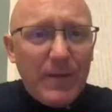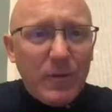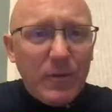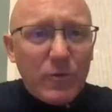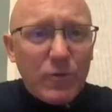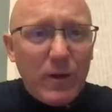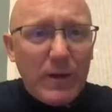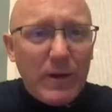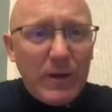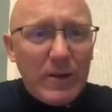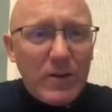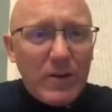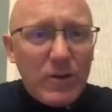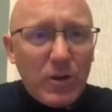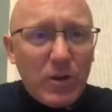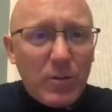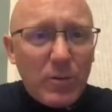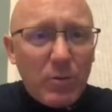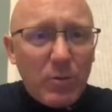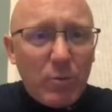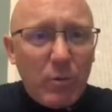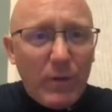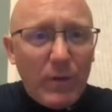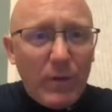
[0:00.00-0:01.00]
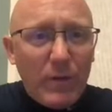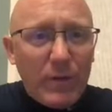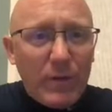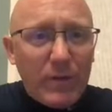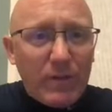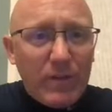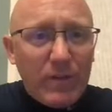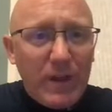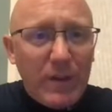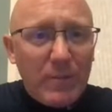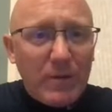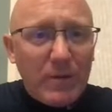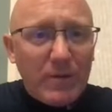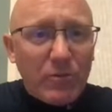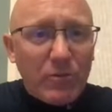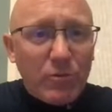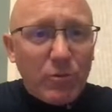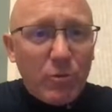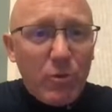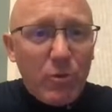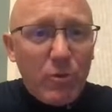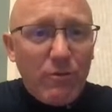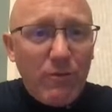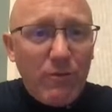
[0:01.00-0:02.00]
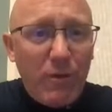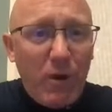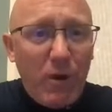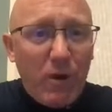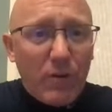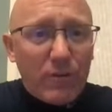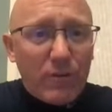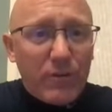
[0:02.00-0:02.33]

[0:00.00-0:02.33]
they're trying to determine whether the statement is true or false.